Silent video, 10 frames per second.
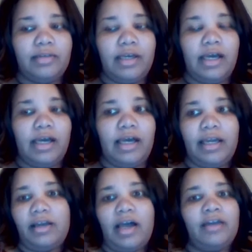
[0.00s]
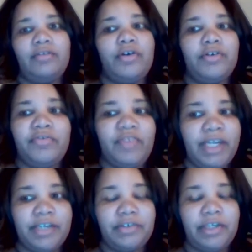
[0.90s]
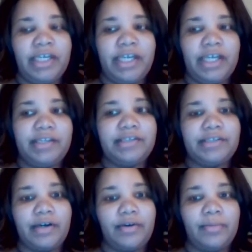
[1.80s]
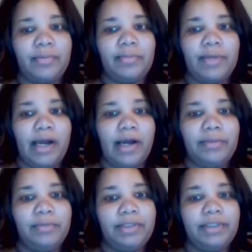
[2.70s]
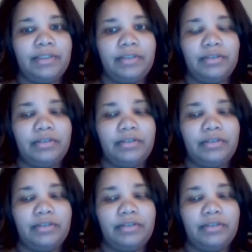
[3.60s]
I don't know your financial needs, so I wouldn't.